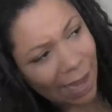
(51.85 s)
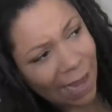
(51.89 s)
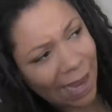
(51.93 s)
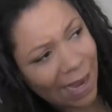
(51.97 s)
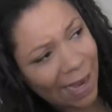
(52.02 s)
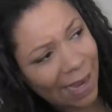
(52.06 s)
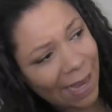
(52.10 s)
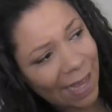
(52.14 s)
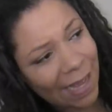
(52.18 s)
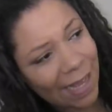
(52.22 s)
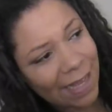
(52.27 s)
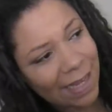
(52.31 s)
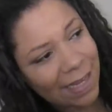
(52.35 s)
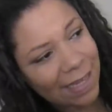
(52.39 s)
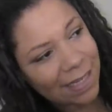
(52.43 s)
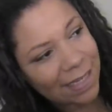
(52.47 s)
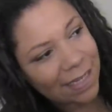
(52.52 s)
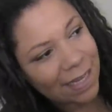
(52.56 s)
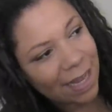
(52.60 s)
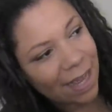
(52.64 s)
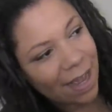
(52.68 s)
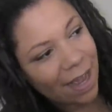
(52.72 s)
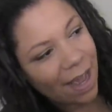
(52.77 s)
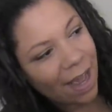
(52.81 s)

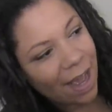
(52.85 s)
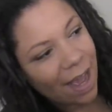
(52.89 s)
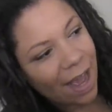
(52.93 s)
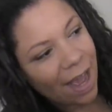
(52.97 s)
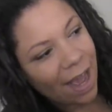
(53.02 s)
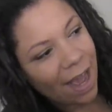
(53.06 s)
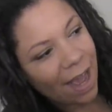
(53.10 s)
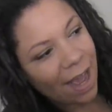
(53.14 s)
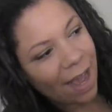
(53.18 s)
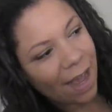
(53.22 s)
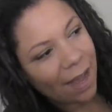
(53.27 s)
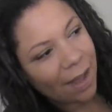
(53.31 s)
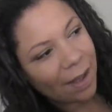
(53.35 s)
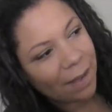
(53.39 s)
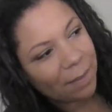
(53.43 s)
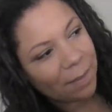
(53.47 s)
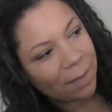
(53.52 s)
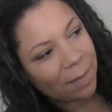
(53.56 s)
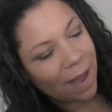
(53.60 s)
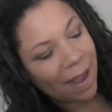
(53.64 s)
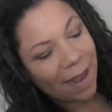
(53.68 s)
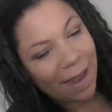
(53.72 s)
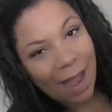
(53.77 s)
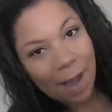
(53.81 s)
and
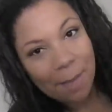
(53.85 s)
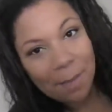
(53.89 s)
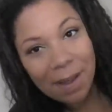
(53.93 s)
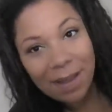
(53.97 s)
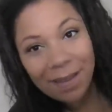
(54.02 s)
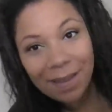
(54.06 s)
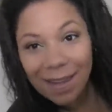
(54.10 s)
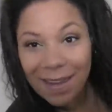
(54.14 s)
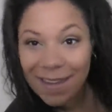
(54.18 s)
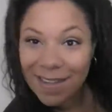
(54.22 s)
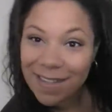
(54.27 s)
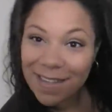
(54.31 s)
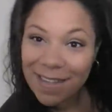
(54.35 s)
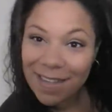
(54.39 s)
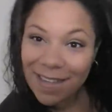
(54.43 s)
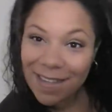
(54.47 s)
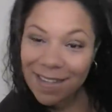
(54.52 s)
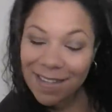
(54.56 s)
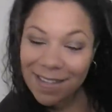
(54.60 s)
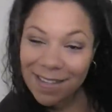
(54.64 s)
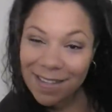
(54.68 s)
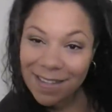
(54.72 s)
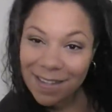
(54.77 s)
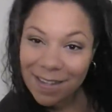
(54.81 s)
um, I got my
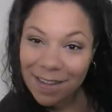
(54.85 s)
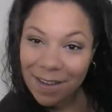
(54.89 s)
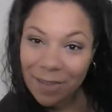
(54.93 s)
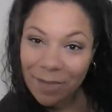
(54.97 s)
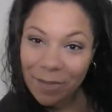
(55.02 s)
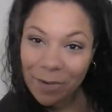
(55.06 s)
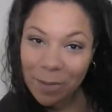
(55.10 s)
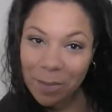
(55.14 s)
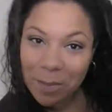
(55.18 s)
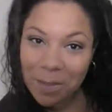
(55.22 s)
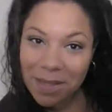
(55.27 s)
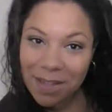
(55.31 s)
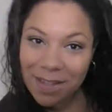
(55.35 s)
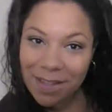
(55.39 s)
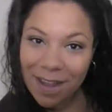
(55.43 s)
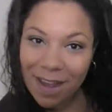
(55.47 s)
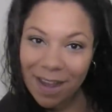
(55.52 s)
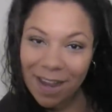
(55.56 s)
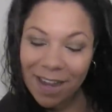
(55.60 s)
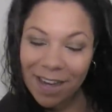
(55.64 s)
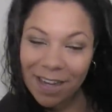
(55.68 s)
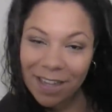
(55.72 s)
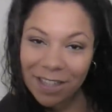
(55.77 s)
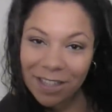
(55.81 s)
license for
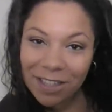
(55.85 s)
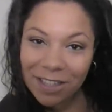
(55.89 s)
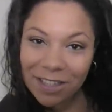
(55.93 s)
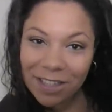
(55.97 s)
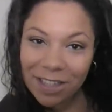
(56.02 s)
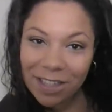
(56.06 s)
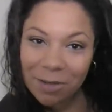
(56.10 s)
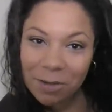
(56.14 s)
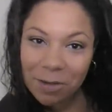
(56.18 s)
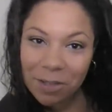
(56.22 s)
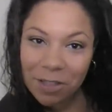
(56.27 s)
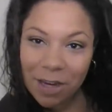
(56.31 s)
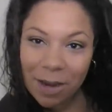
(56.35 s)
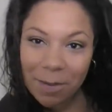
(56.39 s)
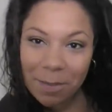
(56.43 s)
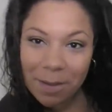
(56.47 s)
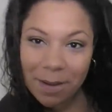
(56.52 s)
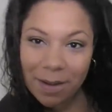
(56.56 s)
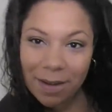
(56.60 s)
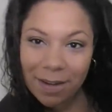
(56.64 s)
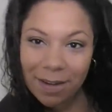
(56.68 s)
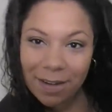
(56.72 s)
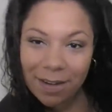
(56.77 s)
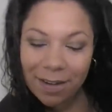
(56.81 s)
massage, which I've
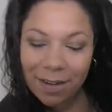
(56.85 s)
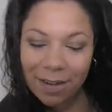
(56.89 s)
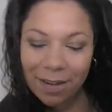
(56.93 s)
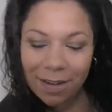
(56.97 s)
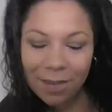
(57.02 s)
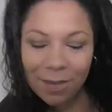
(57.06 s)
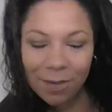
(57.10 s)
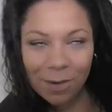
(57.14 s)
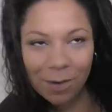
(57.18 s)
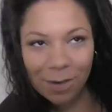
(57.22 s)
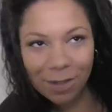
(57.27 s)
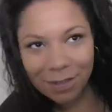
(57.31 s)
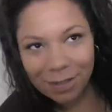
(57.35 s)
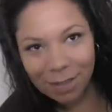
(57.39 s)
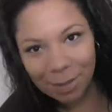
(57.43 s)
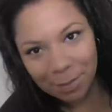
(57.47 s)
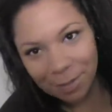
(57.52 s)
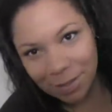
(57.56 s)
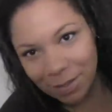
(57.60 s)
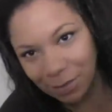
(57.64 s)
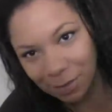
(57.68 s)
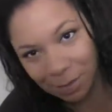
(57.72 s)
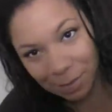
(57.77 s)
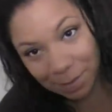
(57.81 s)
been, of course, I've
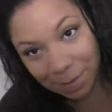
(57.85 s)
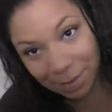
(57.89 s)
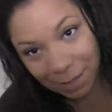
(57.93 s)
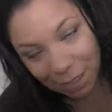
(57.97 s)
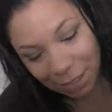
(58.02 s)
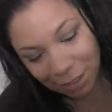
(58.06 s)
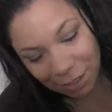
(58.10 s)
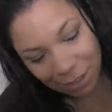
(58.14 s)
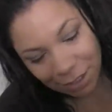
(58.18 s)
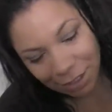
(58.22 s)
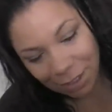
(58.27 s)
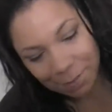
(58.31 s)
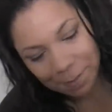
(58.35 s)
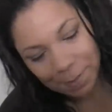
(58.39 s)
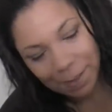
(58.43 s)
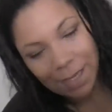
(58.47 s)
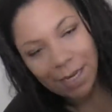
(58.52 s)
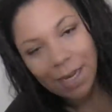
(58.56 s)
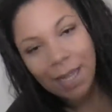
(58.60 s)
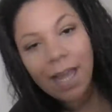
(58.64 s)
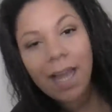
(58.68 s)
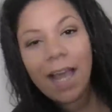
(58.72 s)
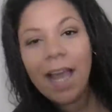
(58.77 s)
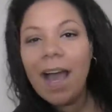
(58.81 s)
been doing massages, but
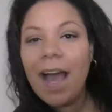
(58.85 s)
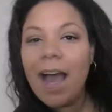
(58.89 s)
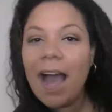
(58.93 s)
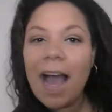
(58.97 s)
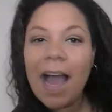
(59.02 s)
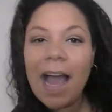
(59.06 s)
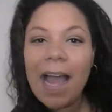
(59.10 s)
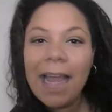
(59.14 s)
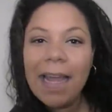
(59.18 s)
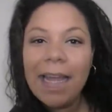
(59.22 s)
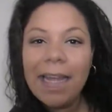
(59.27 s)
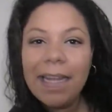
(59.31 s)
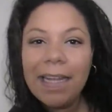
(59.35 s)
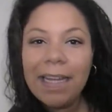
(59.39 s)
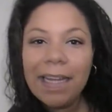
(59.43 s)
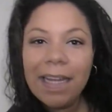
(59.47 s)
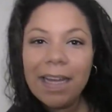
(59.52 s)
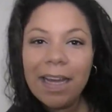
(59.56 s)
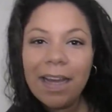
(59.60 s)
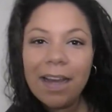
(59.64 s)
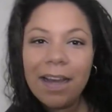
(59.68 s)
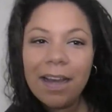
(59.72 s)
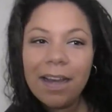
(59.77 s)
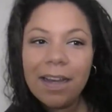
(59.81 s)
I
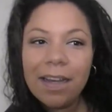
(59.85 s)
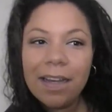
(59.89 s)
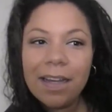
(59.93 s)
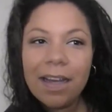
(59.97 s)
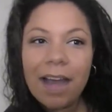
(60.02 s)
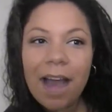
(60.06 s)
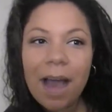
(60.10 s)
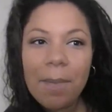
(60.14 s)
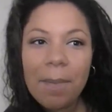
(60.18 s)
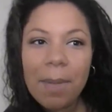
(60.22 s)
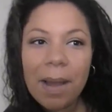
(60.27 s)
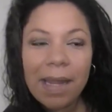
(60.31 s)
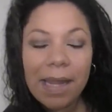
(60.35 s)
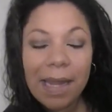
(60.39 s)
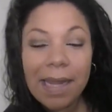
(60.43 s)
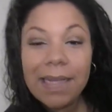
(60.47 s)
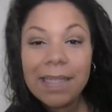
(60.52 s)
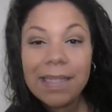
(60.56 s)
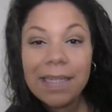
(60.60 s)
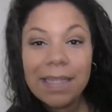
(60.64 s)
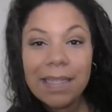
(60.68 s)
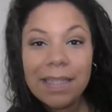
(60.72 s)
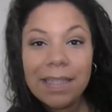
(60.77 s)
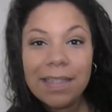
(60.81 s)
got my
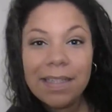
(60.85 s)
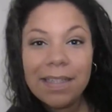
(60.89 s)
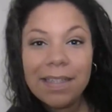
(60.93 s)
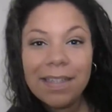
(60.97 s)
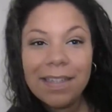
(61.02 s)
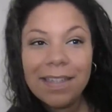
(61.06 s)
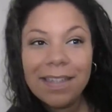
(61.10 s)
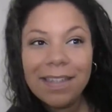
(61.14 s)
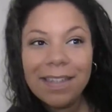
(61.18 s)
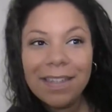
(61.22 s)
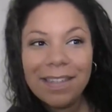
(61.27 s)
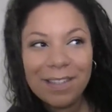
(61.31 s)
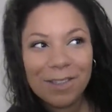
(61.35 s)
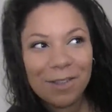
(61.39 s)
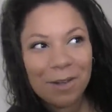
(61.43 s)
license and